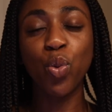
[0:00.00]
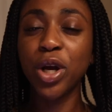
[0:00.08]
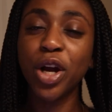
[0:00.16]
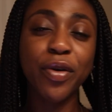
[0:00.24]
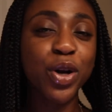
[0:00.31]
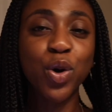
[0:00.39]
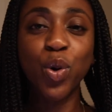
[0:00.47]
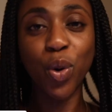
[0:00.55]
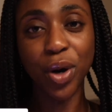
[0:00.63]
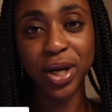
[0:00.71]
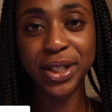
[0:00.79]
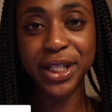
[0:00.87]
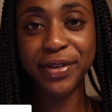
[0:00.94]
We are in
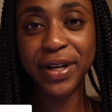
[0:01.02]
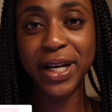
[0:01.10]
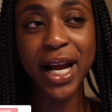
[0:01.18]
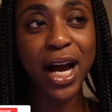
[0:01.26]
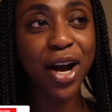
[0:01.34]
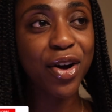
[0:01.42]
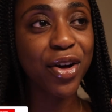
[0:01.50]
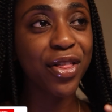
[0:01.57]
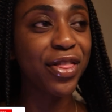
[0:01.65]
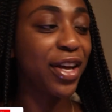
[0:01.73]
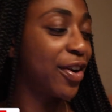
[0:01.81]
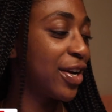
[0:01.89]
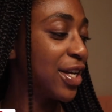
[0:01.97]
quarantine right now.
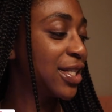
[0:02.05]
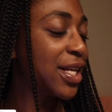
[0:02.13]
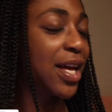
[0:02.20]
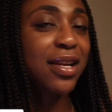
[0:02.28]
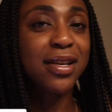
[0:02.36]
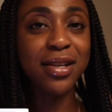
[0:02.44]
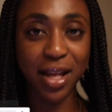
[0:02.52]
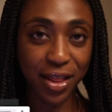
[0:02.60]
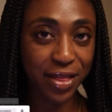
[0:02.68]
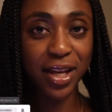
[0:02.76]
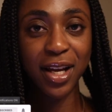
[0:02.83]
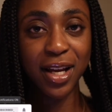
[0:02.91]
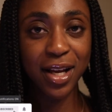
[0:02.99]
There is
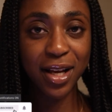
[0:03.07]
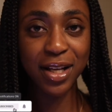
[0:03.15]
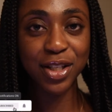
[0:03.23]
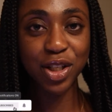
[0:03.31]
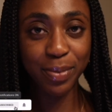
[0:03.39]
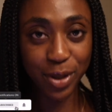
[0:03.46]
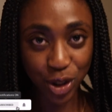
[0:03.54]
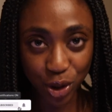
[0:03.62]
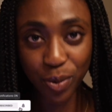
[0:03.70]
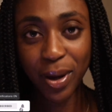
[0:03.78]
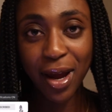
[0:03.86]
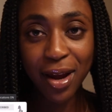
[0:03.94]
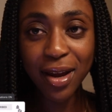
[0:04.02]
nothing to be
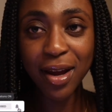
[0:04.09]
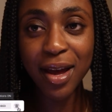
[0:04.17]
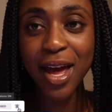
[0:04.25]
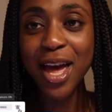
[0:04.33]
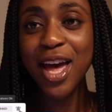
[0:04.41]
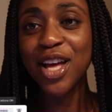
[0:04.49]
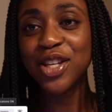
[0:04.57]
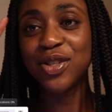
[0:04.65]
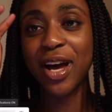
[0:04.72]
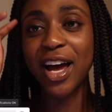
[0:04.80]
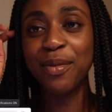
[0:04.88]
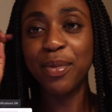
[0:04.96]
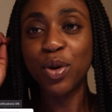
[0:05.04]
doing. So
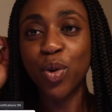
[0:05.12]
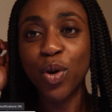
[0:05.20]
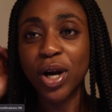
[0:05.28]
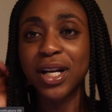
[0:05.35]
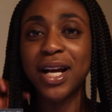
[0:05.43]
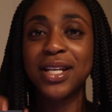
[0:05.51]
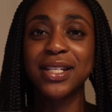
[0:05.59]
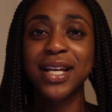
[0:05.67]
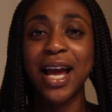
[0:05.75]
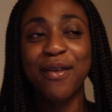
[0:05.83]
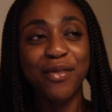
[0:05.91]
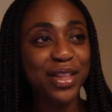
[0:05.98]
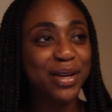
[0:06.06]
I have been
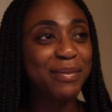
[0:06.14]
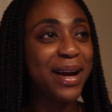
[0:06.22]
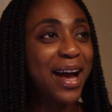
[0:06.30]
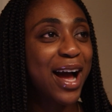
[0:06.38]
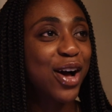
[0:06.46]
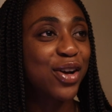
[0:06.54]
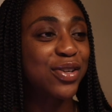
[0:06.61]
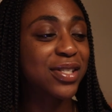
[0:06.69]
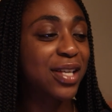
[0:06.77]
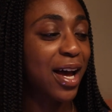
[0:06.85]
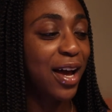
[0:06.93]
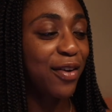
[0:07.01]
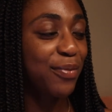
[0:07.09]
organizing everything in my house.
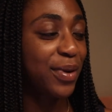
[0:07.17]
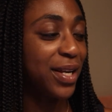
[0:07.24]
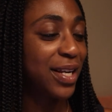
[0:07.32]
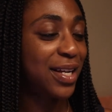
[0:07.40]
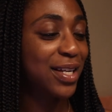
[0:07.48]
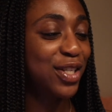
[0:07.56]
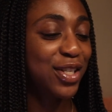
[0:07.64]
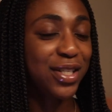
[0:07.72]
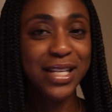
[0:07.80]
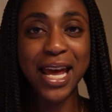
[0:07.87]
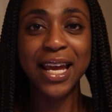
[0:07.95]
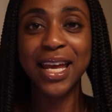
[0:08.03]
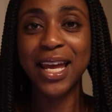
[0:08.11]
I've been
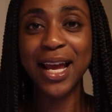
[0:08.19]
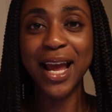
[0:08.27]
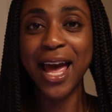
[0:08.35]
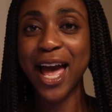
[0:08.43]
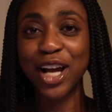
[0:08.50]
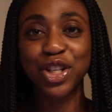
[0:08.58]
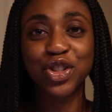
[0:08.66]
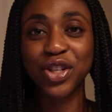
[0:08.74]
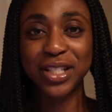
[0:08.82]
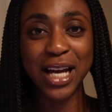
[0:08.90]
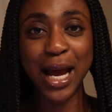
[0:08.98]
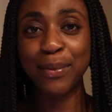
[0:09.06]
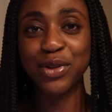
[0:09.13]
taking extra
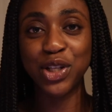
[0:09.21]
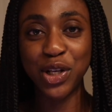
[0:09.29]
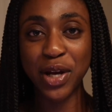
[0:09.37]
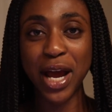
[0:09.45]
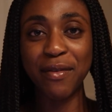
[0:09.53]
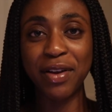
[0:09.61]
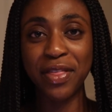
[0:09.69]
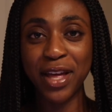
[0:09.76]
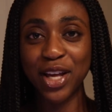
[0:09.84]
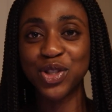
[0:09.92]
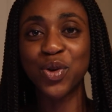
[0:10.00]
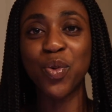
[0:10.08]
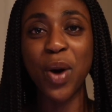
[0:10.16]
time to do
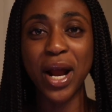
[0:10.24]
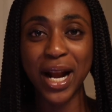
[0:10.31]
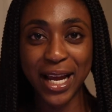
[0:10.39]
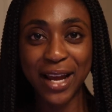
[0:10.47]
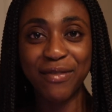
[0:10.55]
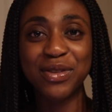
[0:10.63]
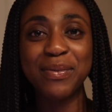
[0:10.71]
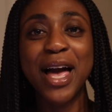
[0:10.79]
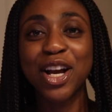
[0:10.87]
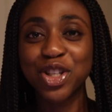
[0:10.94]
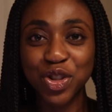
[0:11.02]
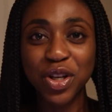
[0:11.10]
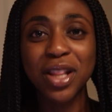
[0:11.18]
everything so why not give some
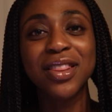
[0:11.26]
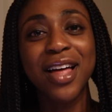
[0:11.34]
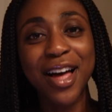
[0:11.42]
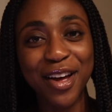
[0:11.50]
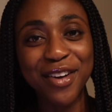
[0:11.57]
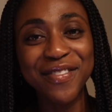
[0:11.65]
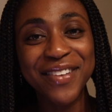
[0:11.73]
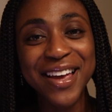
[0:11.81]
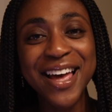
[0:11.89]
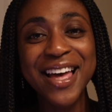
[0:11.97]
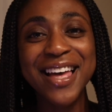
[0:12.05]
extra love